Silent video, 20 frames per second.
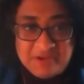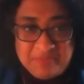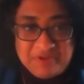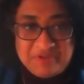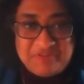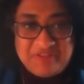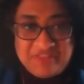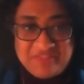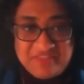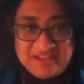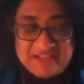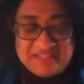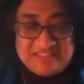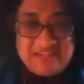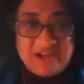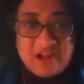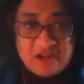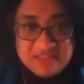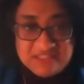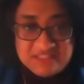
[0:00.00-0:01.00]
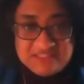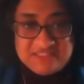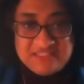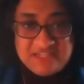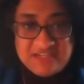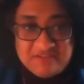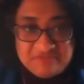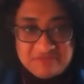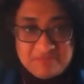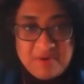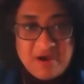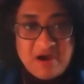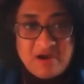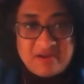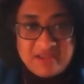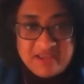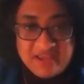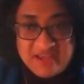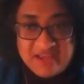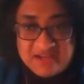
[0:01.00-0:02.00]
because they think it's an underserved
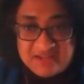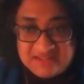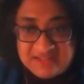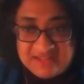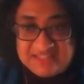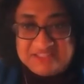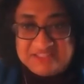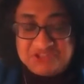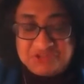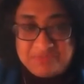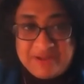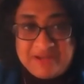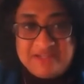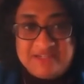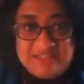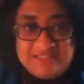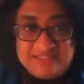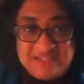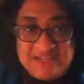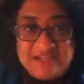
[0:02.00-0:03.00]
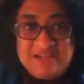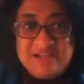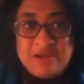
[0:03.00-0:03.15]
market that has tremendous